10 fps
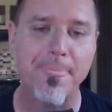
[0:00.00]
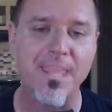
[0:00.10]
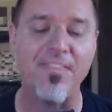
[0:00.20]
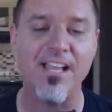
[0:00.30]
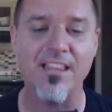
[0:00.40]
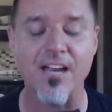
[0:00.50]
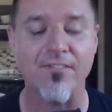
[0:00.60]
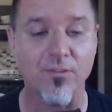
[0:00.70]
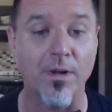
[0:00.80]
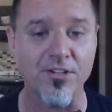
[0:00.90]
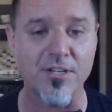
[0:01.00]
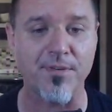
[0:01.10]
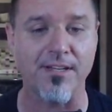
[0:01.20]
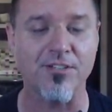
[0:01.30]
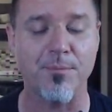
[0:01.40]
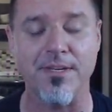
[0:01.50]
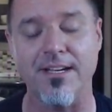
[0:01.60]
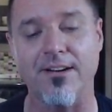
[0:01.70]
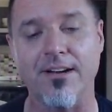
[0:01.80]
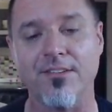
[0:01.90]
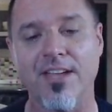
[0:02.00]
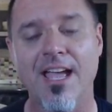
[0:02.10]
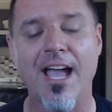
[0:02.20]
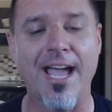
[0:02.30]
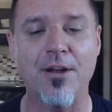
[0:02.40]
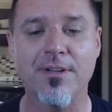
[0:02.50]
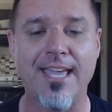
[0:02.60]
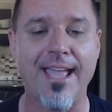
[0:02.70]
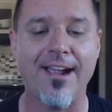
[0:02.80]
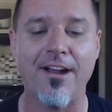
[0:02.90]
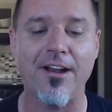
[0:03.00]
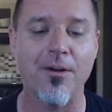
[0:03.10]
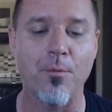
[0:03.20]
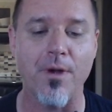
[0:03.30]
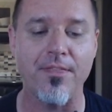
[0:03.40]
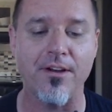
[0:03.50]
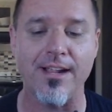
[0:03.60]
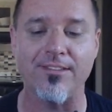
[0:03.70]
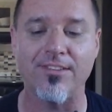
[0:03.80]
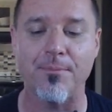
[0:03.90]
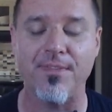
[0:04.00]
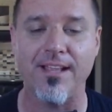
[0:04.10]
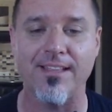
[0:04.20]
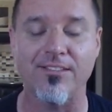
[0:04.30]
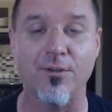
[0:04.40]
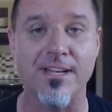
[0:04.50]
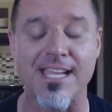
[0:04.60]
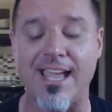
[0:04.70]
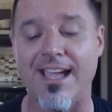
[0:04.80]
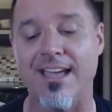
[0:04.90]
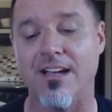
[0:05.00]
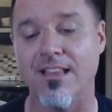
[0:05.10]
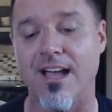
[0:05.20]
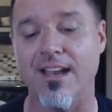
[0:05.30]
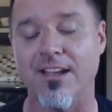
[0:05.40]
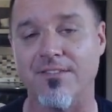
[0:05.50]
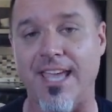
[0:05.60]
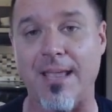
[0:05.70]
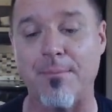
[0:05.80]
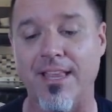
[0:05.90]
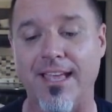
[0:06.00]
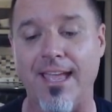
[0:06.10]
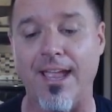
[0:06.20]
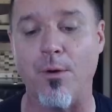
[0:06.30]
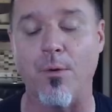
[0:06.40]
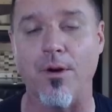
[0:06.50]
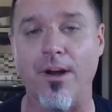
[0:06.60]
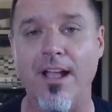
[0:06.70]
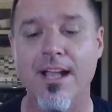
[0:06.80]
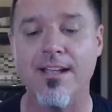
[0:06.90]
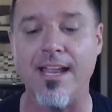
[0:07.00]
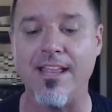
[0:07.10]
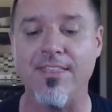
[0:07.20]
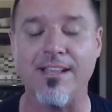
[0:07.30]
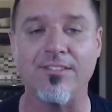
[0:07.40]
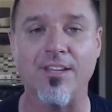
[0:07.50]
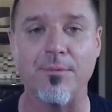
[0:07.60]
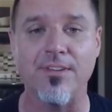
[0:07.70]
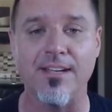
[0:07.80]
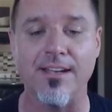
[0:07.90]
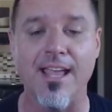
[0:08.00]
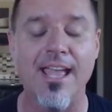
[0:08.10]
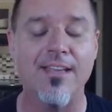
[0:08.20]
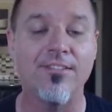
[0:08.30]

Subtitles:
I think a lot of us want ship interiors. I don't care whether it's something that's going to add a lot of gameplay or anything substantive.